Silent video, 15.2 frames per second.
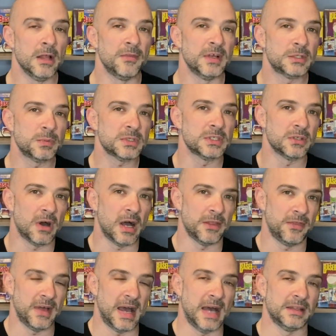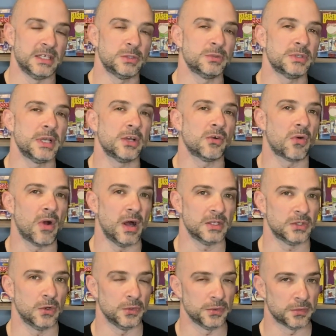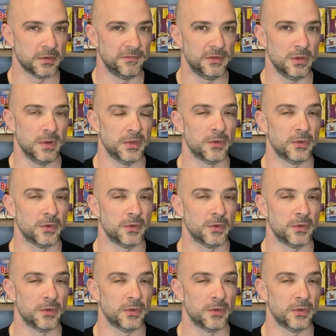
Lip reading: This was not that. This was a Crossholder review.